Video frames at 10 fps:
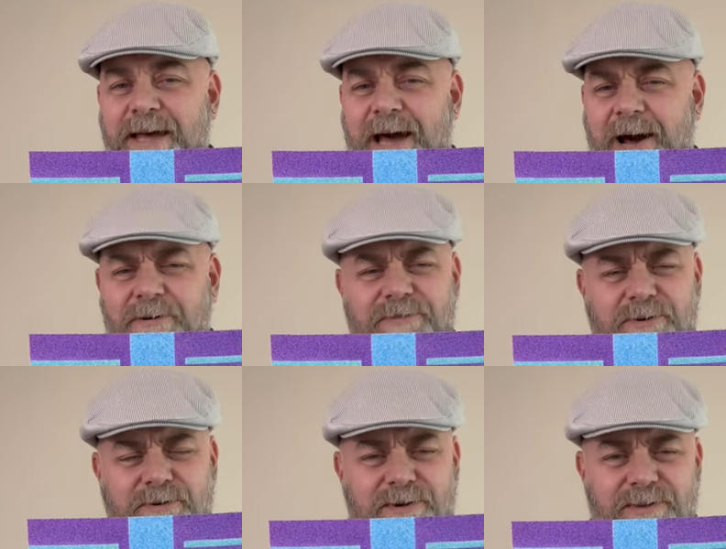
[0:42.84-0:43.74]

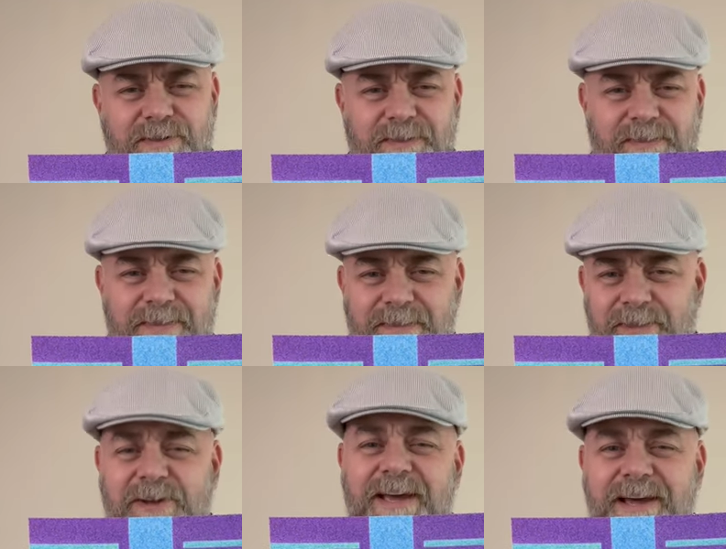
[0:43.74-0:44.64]
However,
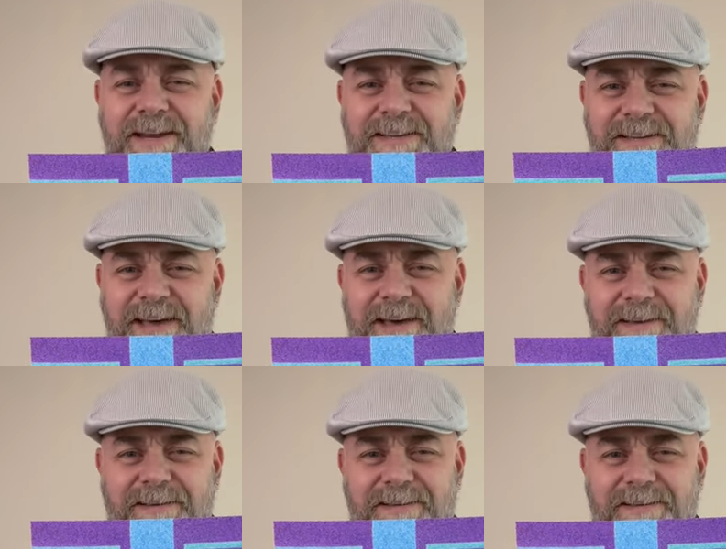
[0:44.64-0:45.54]
looking at it today,
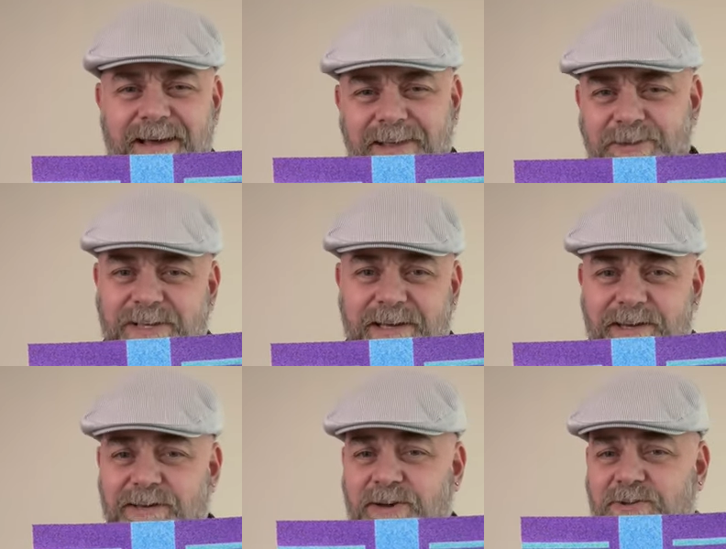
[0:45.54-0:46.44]
it kind of looks like
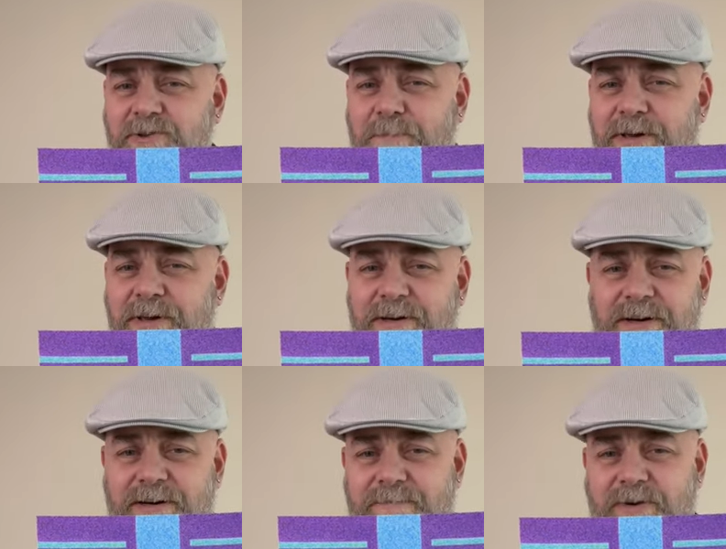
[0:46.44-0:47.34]
it could also be a,
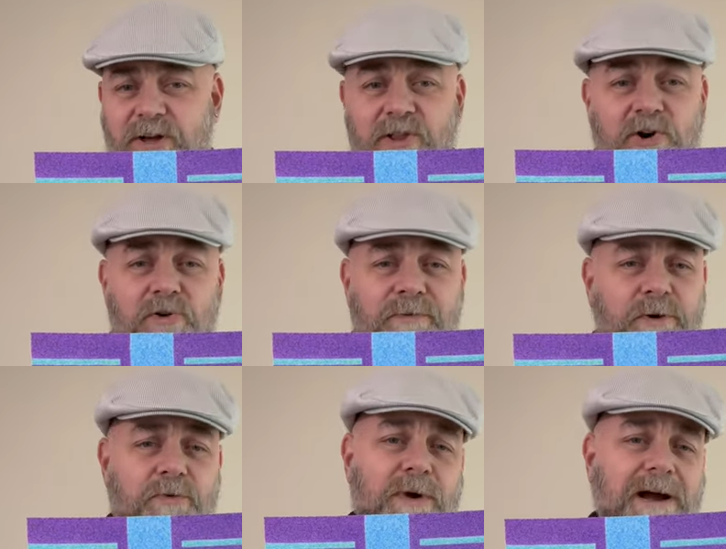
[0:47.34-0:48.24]
uh, a logo
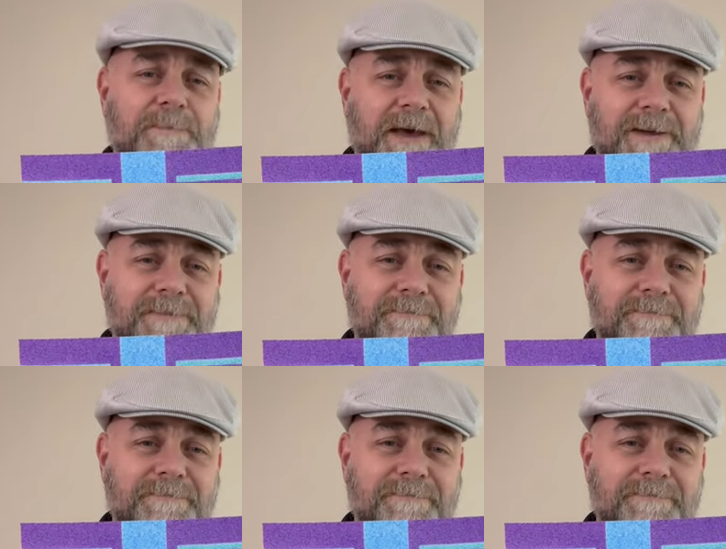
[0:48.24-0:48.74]
for a rock band.